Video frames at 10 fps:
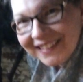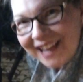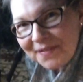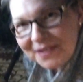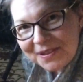
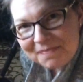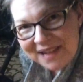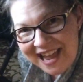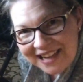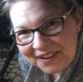I'm under the
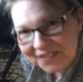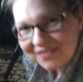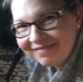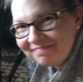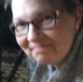piano.
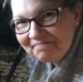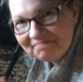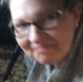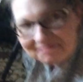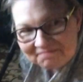
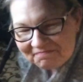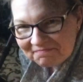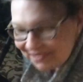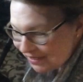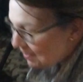
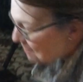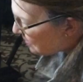Because why